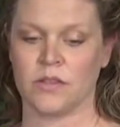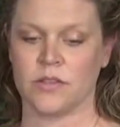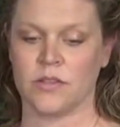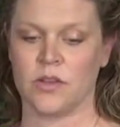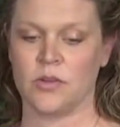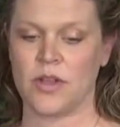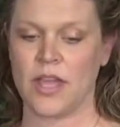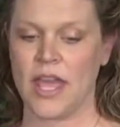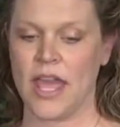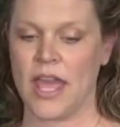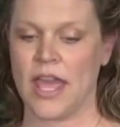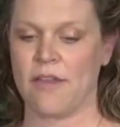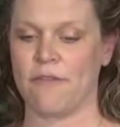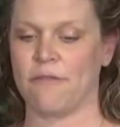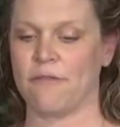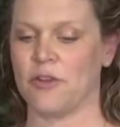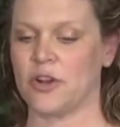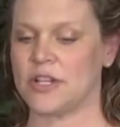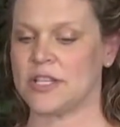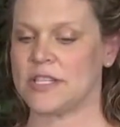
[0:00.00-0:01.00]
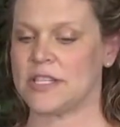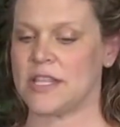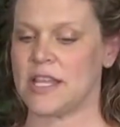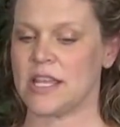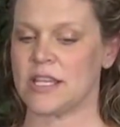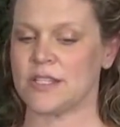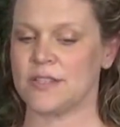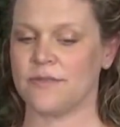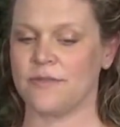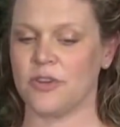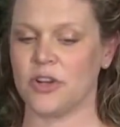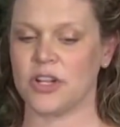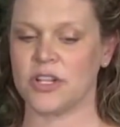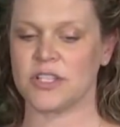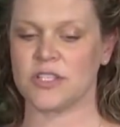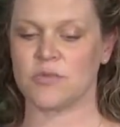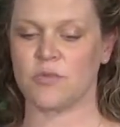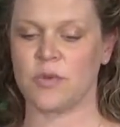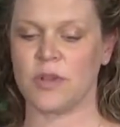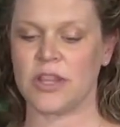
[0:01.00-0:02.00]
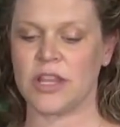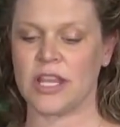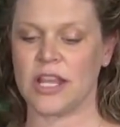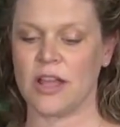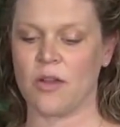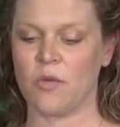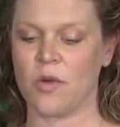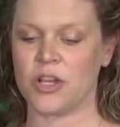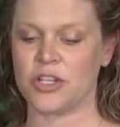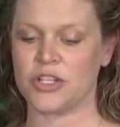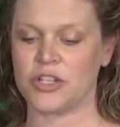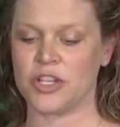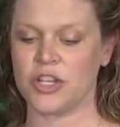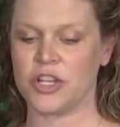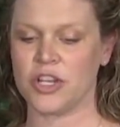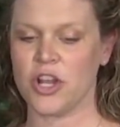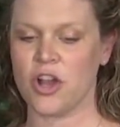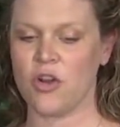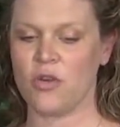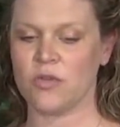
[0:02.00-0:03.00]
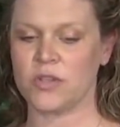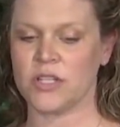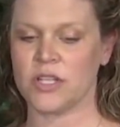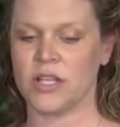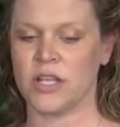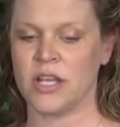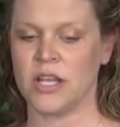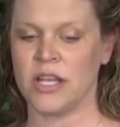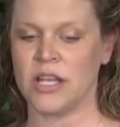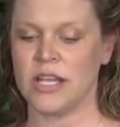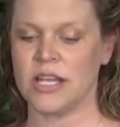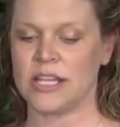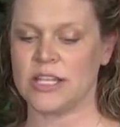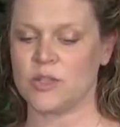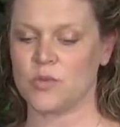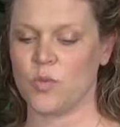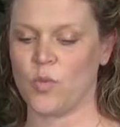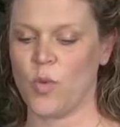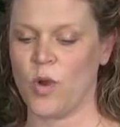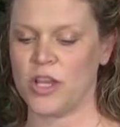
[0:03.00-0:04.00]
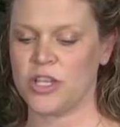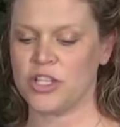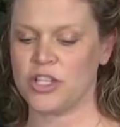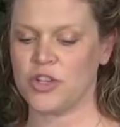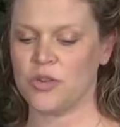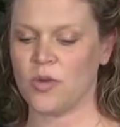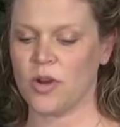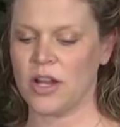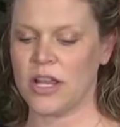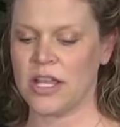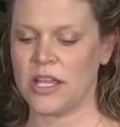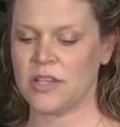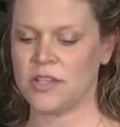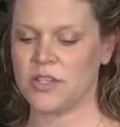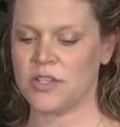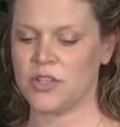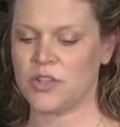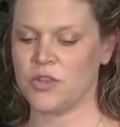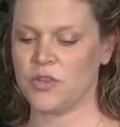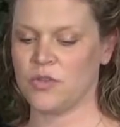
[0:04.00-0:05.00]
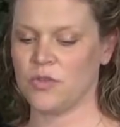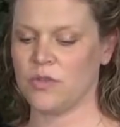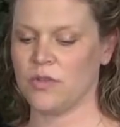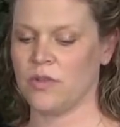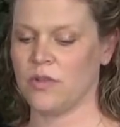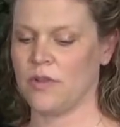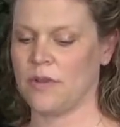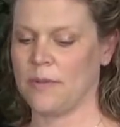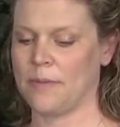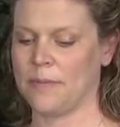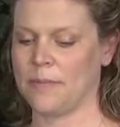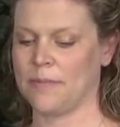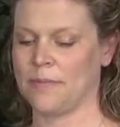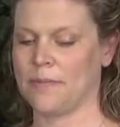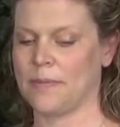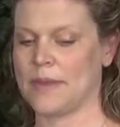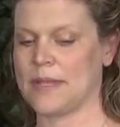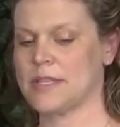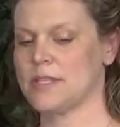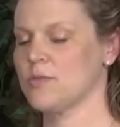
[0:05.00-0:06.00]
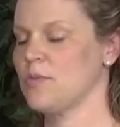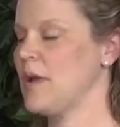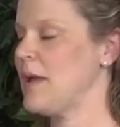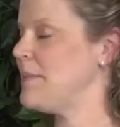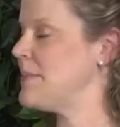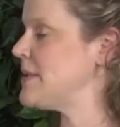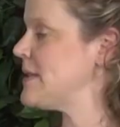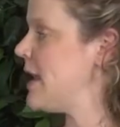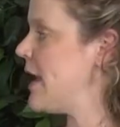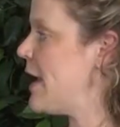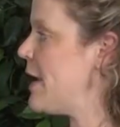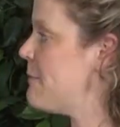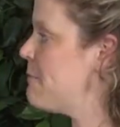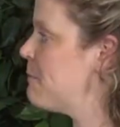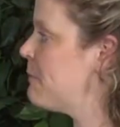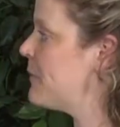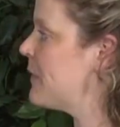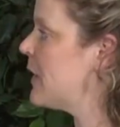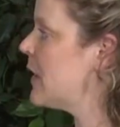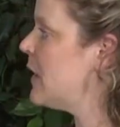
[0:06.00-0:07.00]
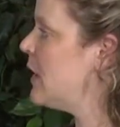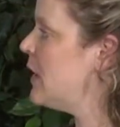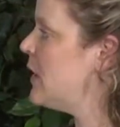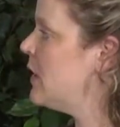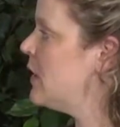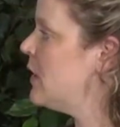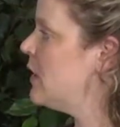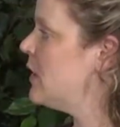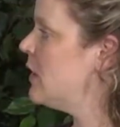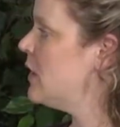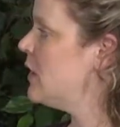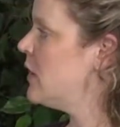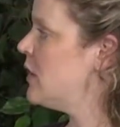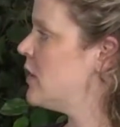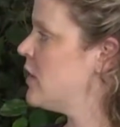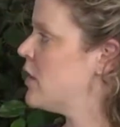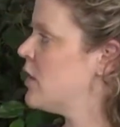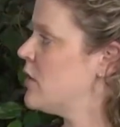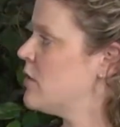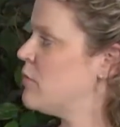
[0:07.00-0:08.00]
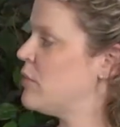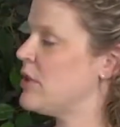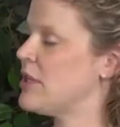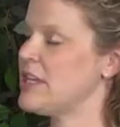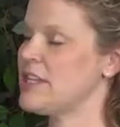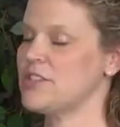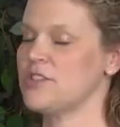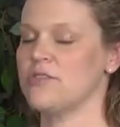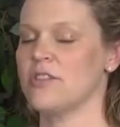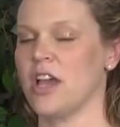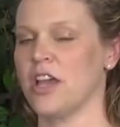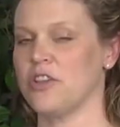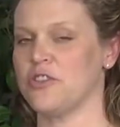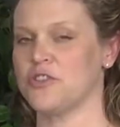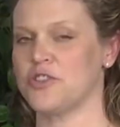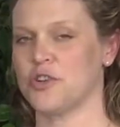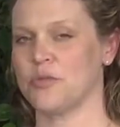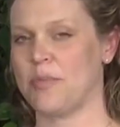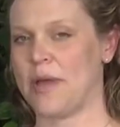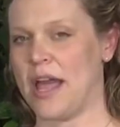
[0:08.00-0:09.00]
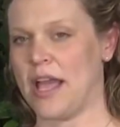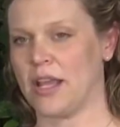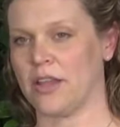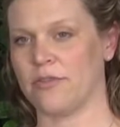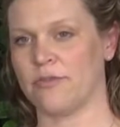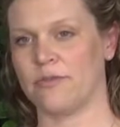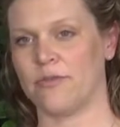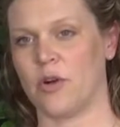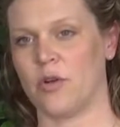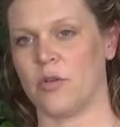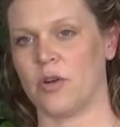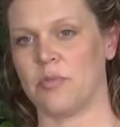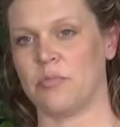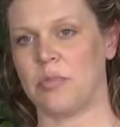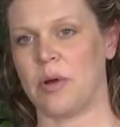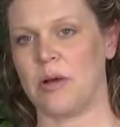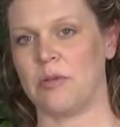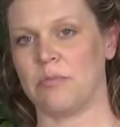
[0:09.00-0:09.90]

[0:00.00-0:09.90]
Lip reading: Okay, first things first, one thing I want you to note is once you are into this website, please do not use your back and forward